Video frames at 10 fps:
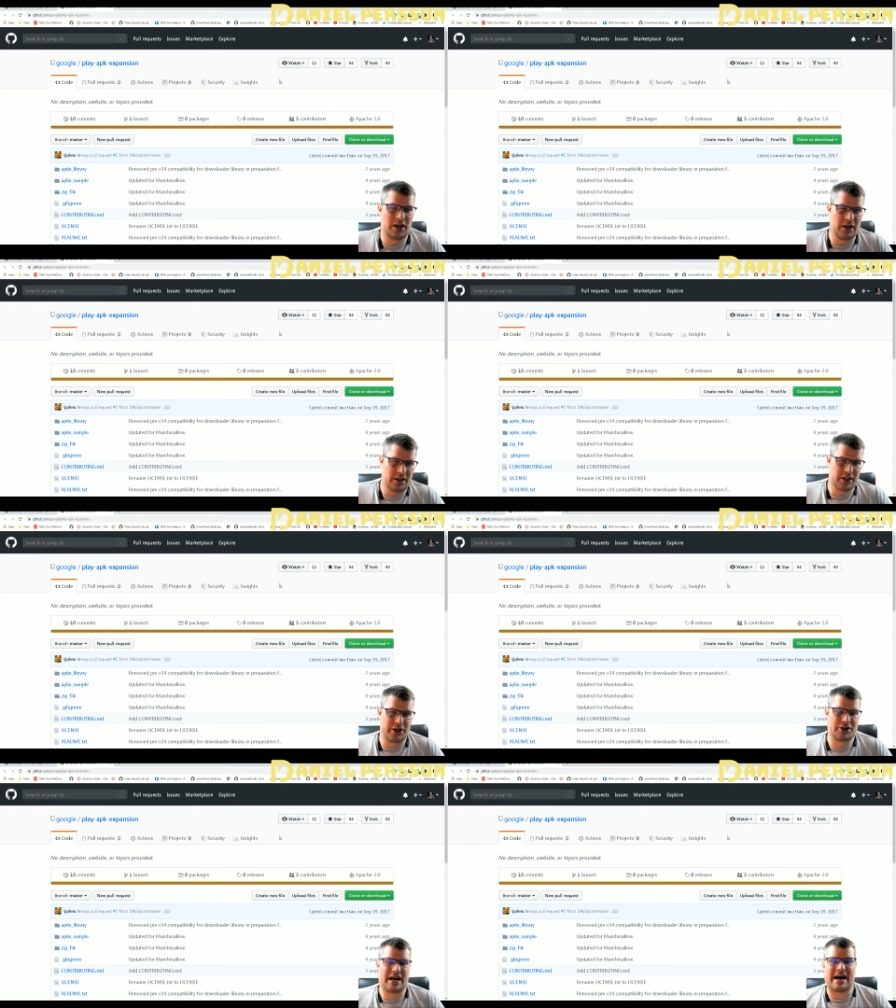
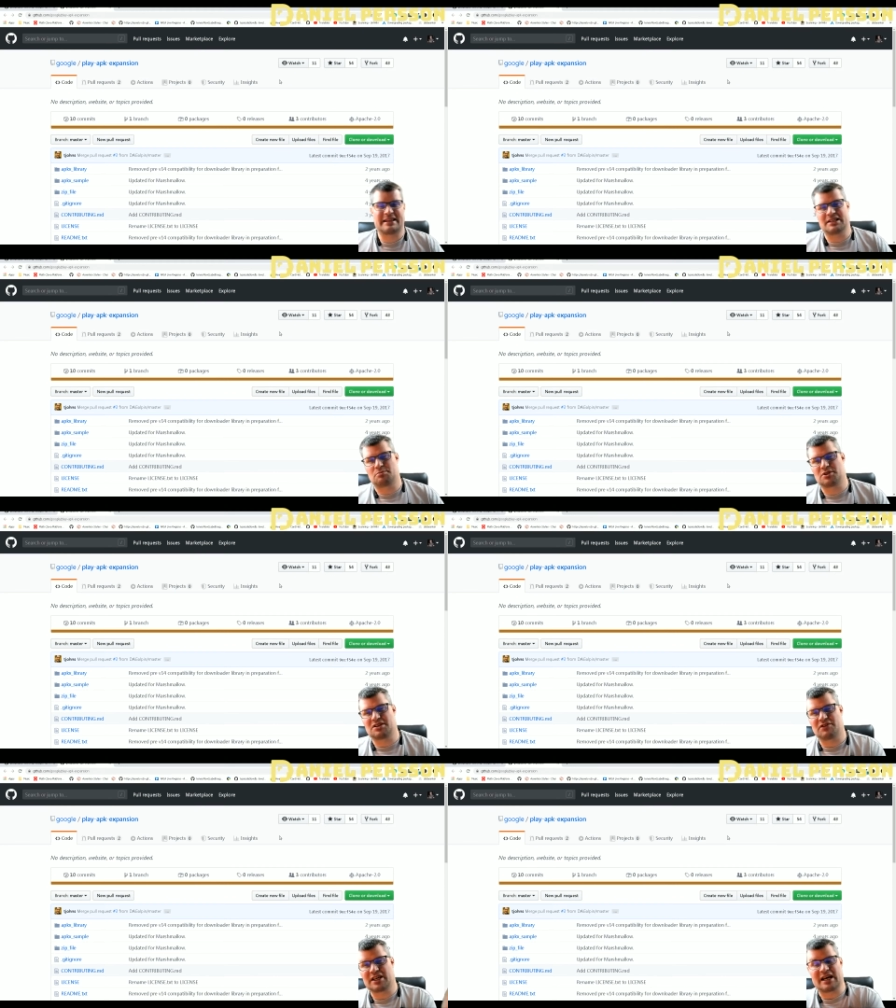look at the
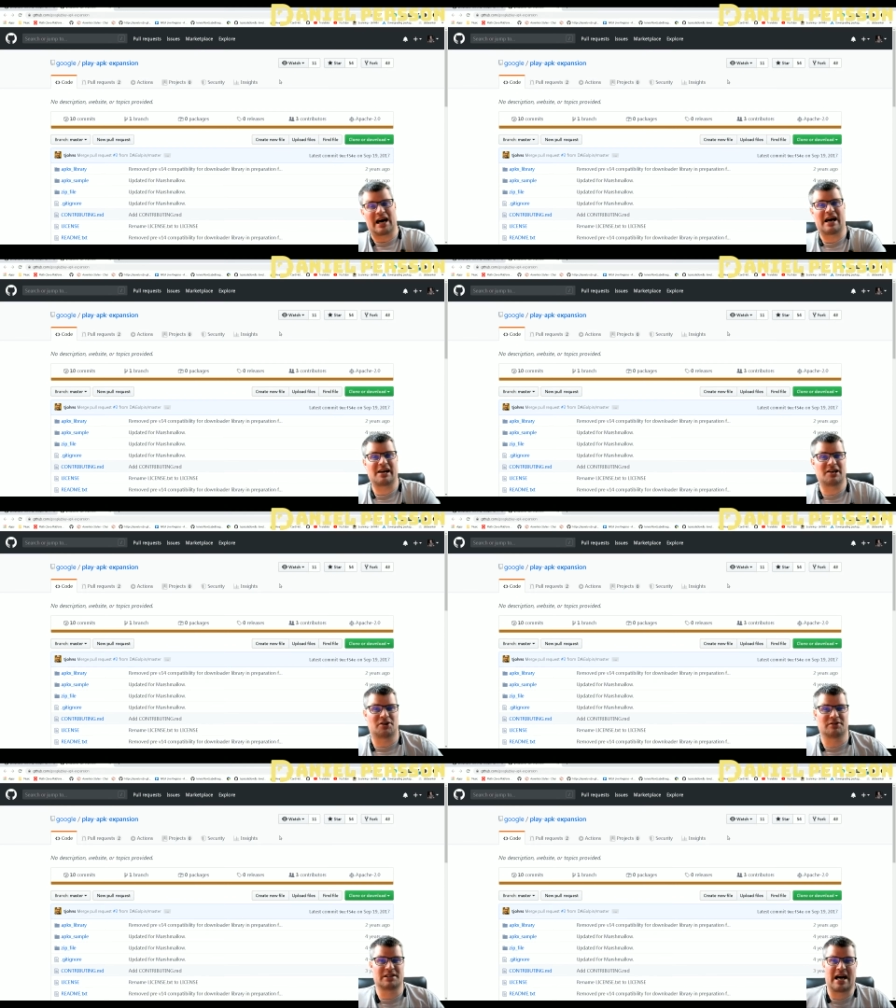specific guide
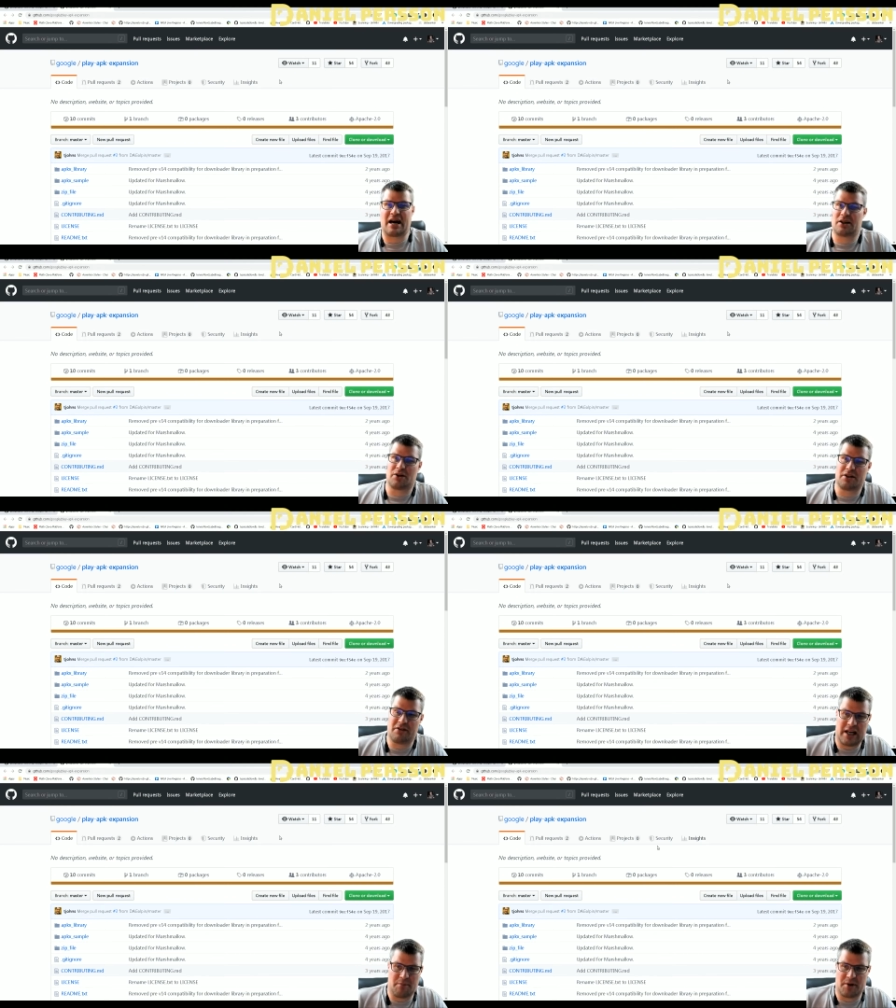on the Android
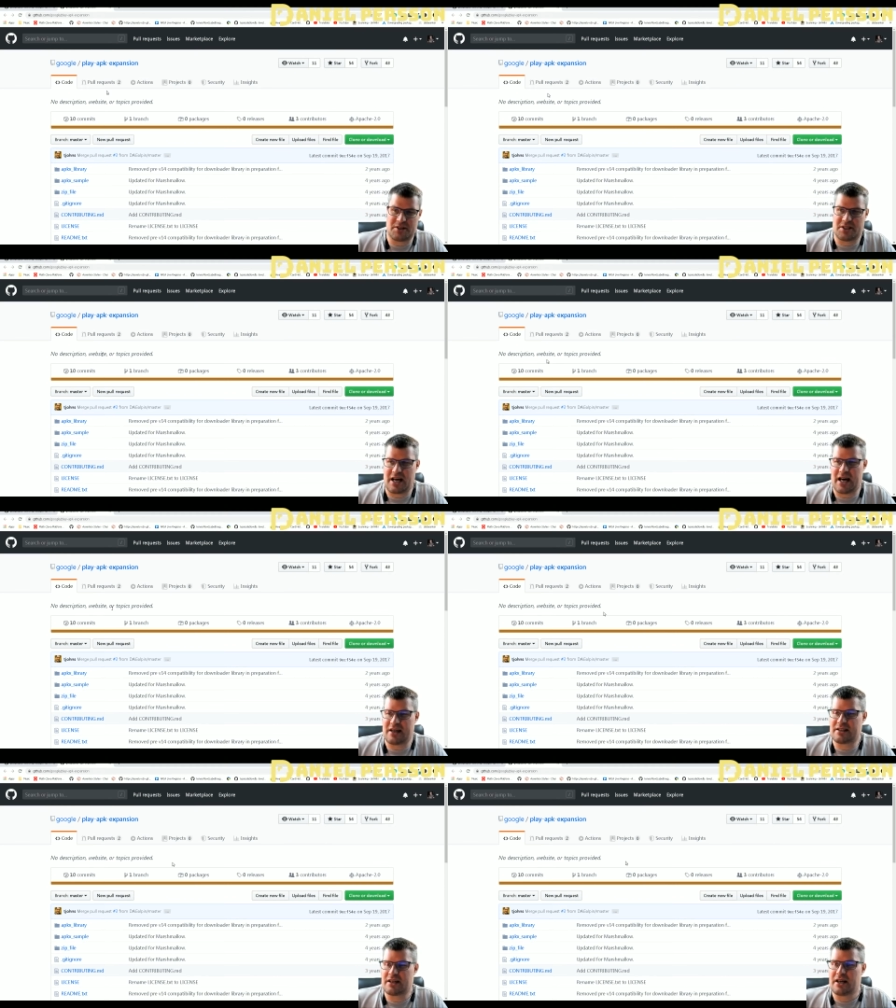developer
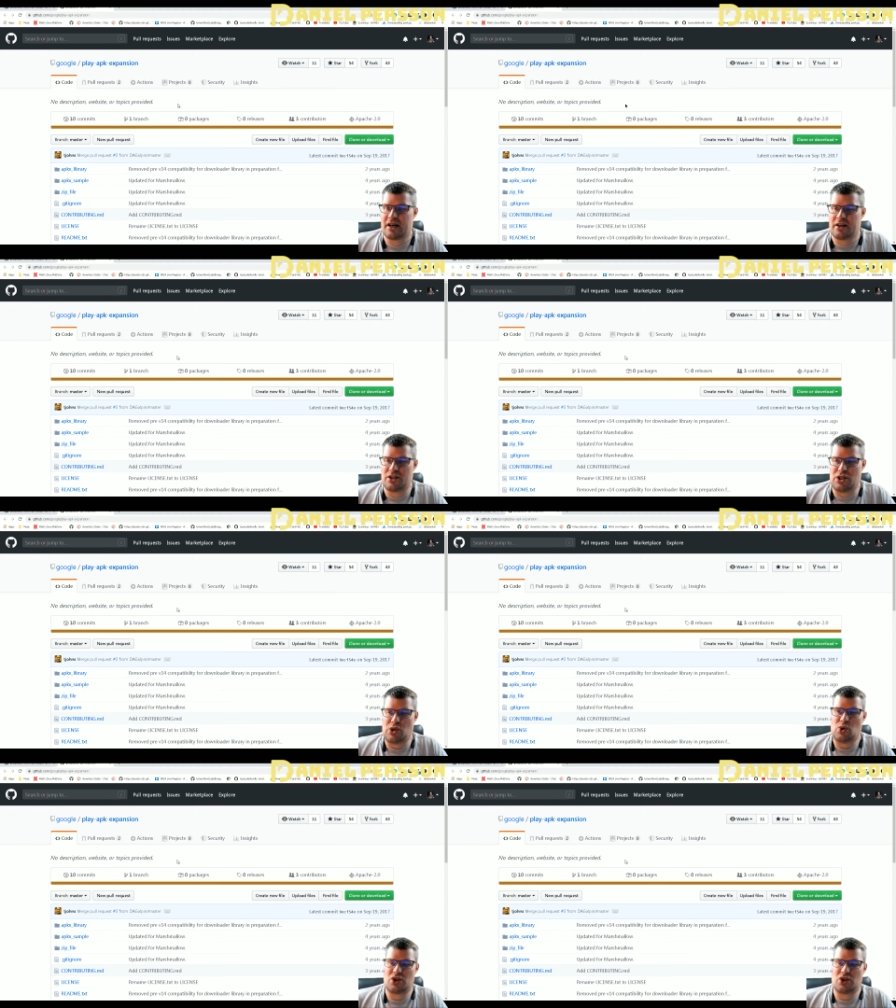site. Use